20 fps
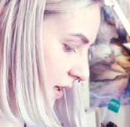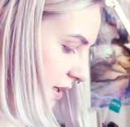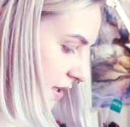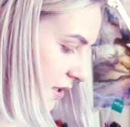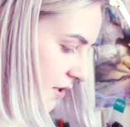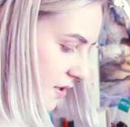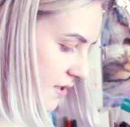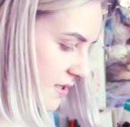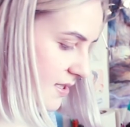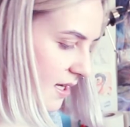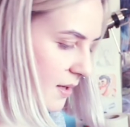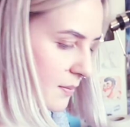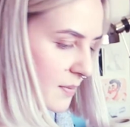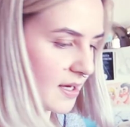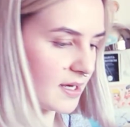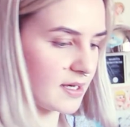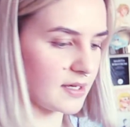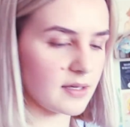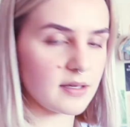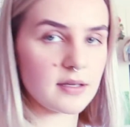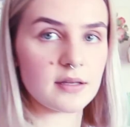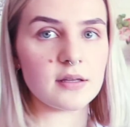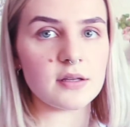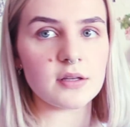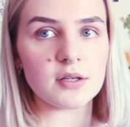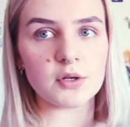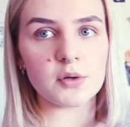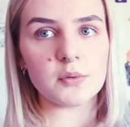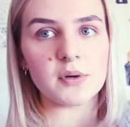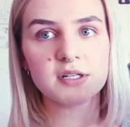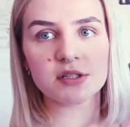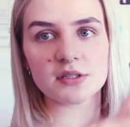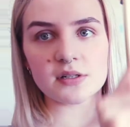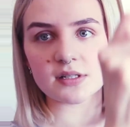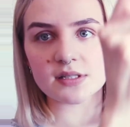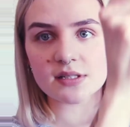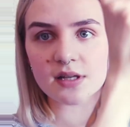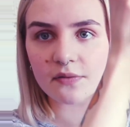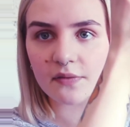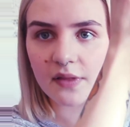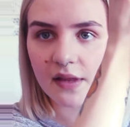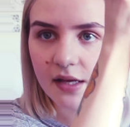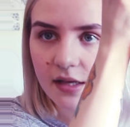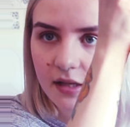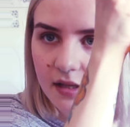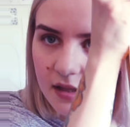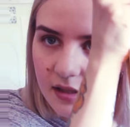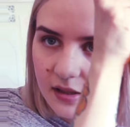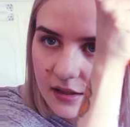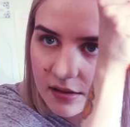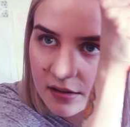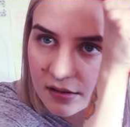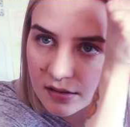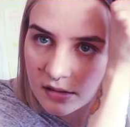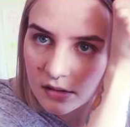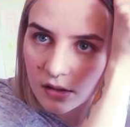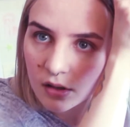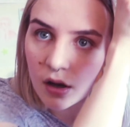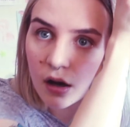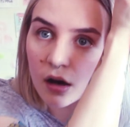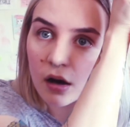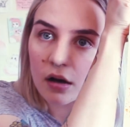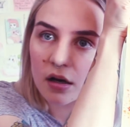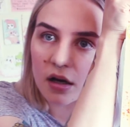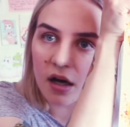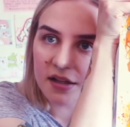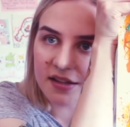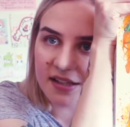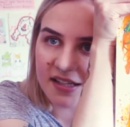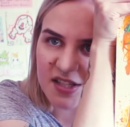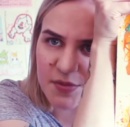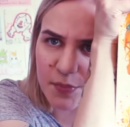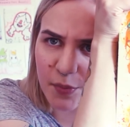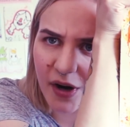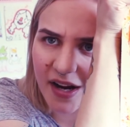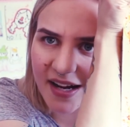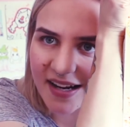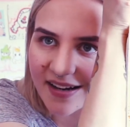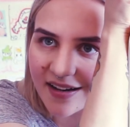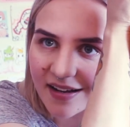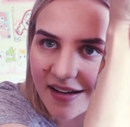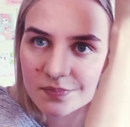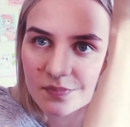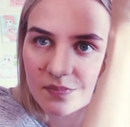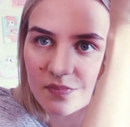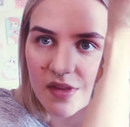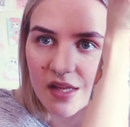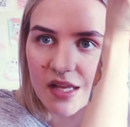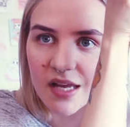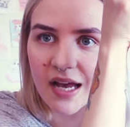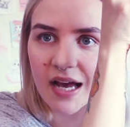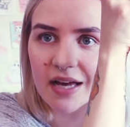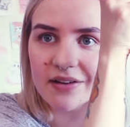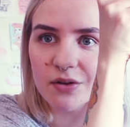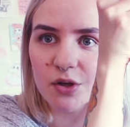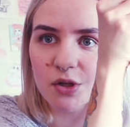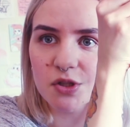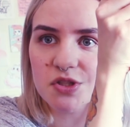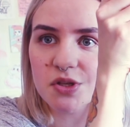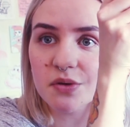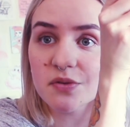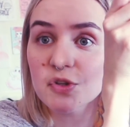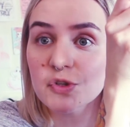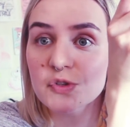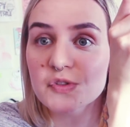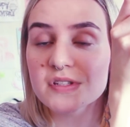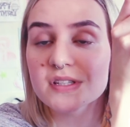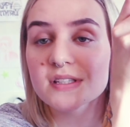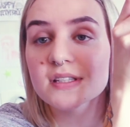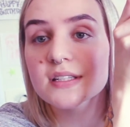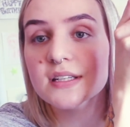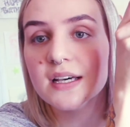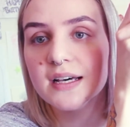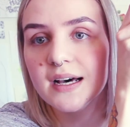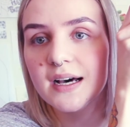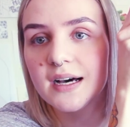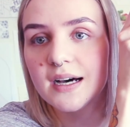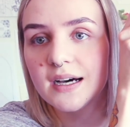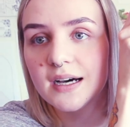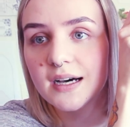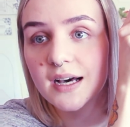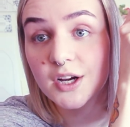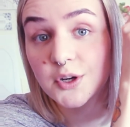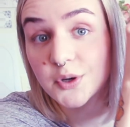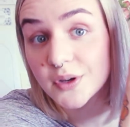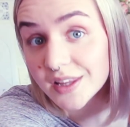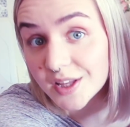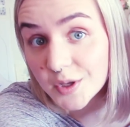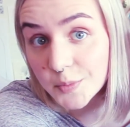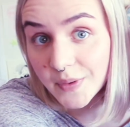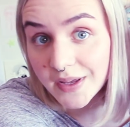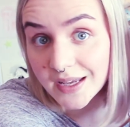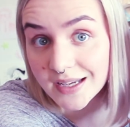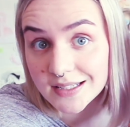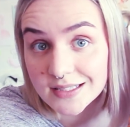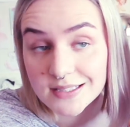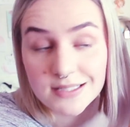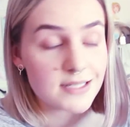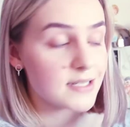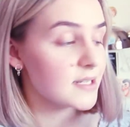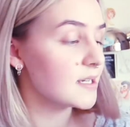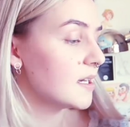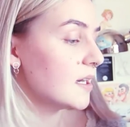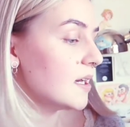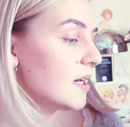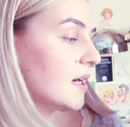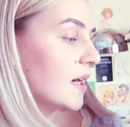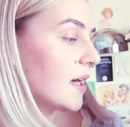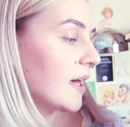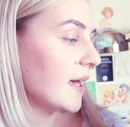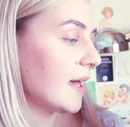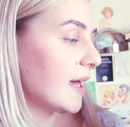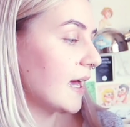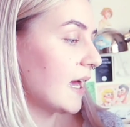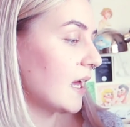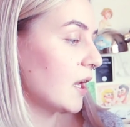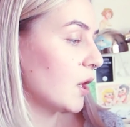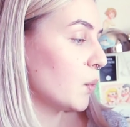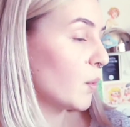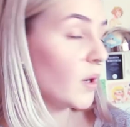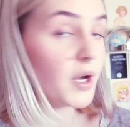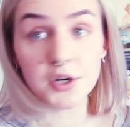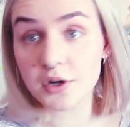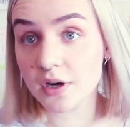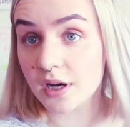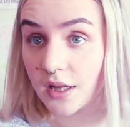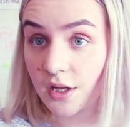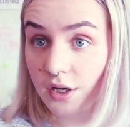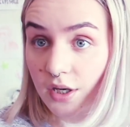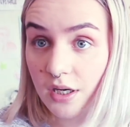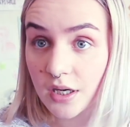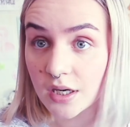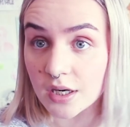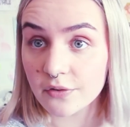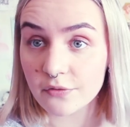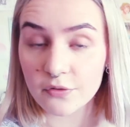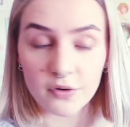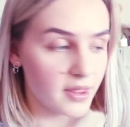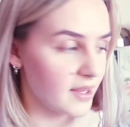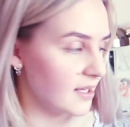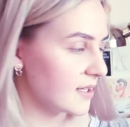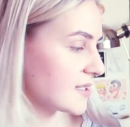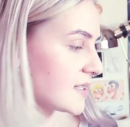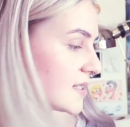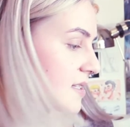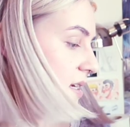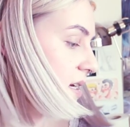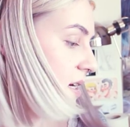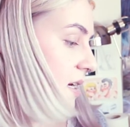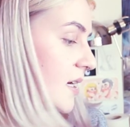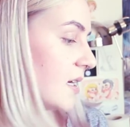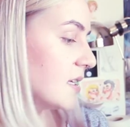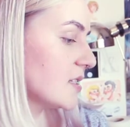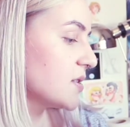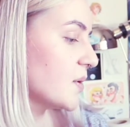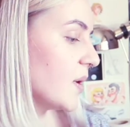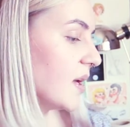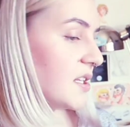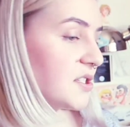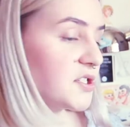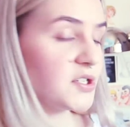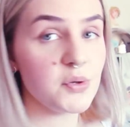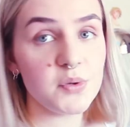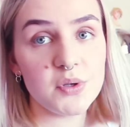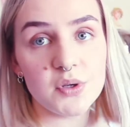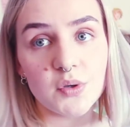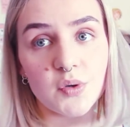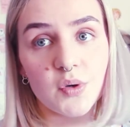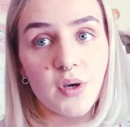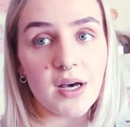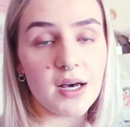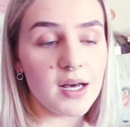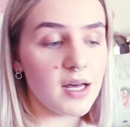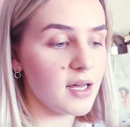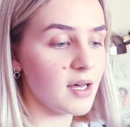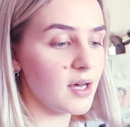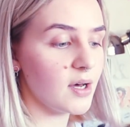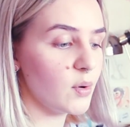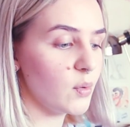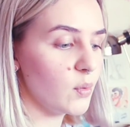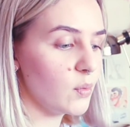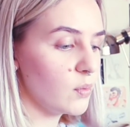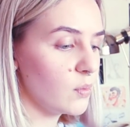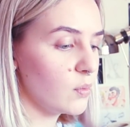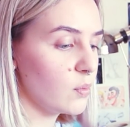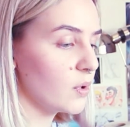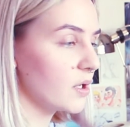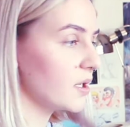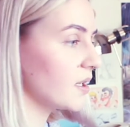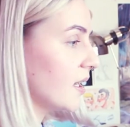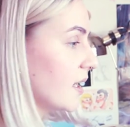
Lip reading: liners I make, you know, I draw stuff like, God, that is bright. I've also used acrylic paint and watercolor for this. So I'll show you what